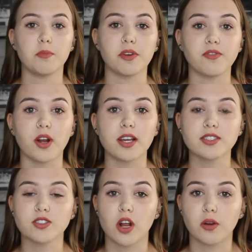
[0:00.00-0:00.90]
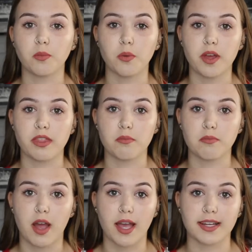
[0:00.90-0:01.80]
Before I start with
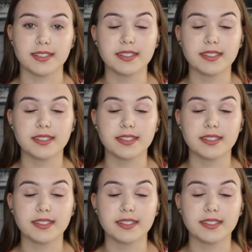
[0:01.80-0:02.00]
my